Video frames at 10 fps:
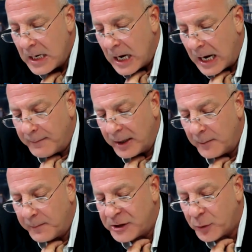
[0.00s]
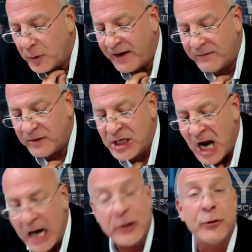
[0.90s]
Middle of page 25,
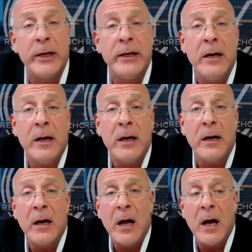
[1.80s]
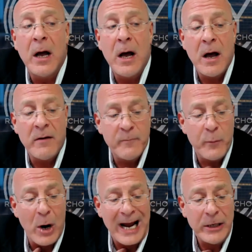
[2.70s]
doctrine of
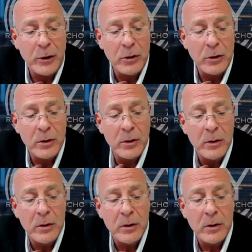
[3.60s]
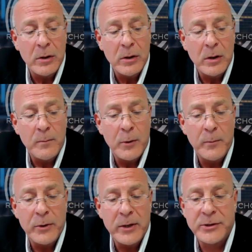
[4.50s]
prior
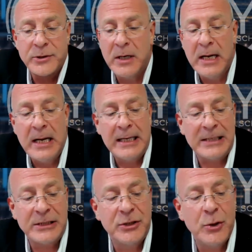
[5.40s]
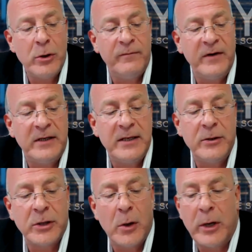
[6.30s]
appropriation. That's 250
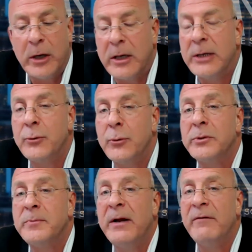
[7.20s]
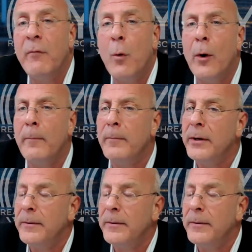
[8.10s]
years ago when our country was being formed.